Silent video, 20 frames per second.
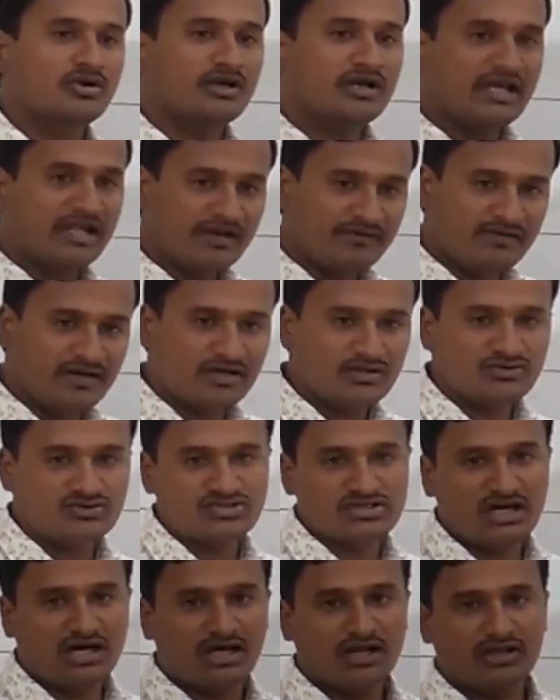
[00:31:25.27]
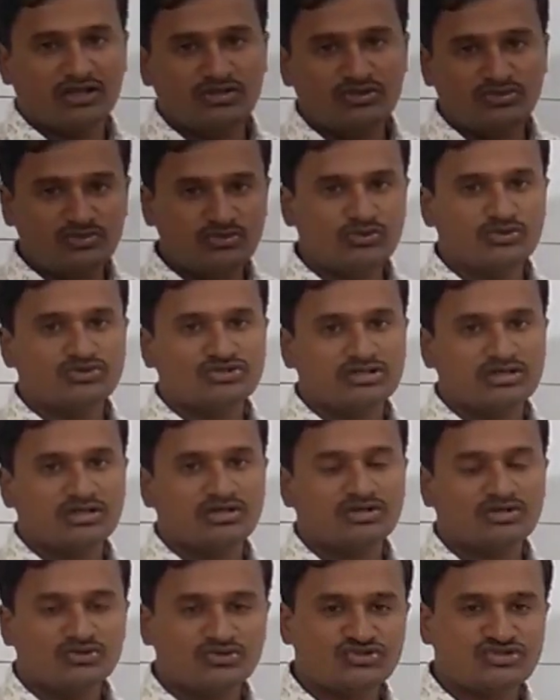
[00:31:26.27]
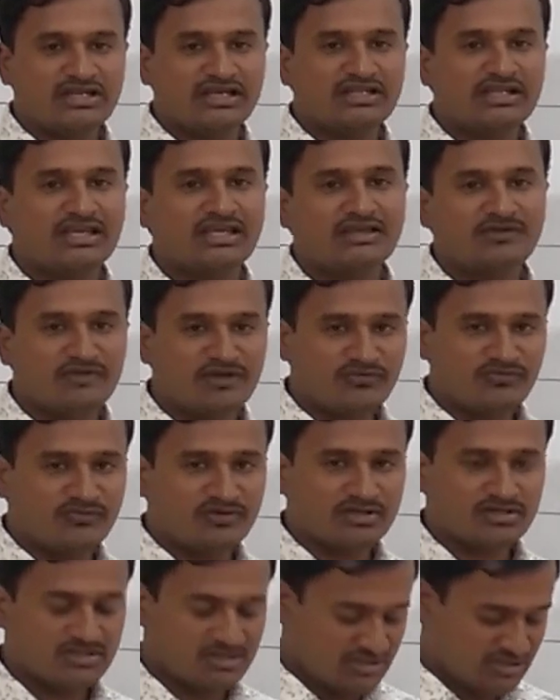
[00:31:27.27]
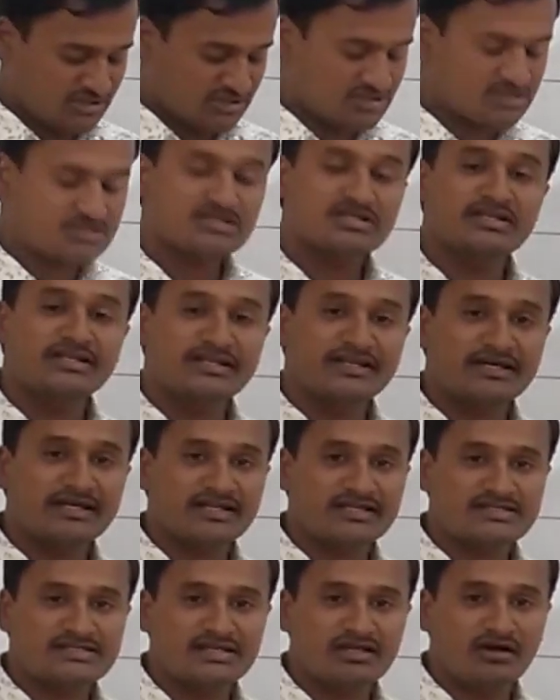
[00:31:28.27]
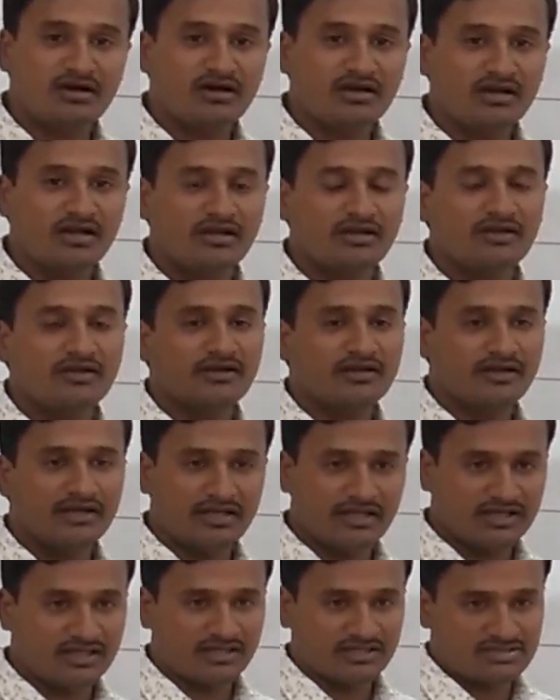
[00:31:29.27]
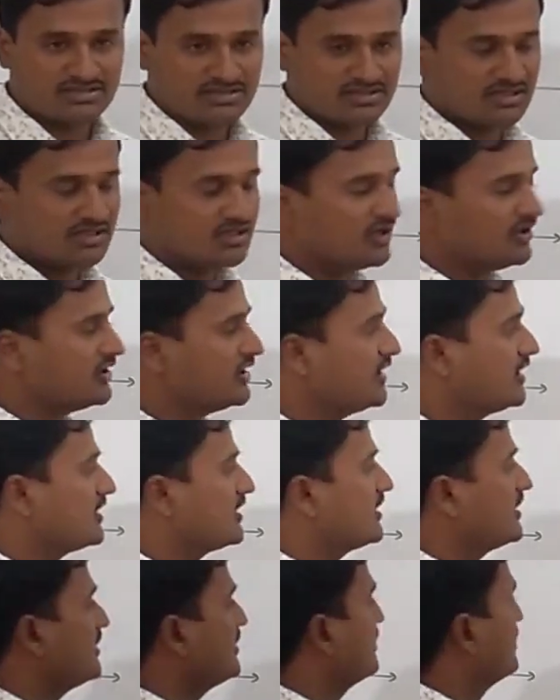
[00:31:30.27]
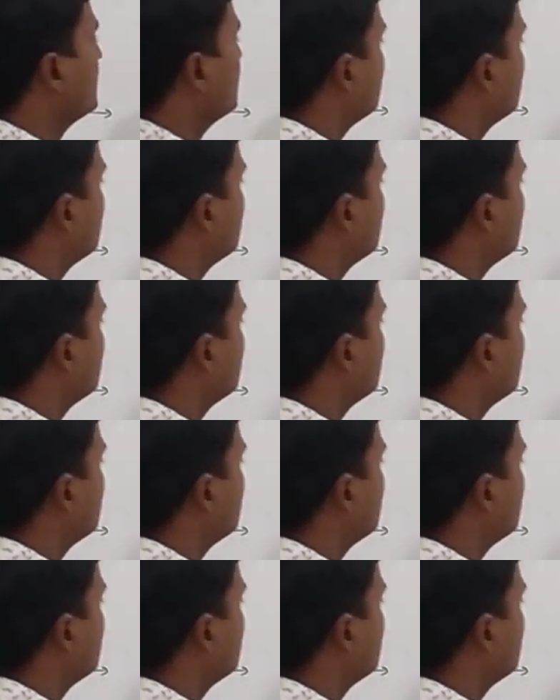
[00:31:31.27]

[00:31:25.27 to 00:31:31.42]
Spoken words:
derivatives are used to say the given function is increasing or decreasing, okay, right.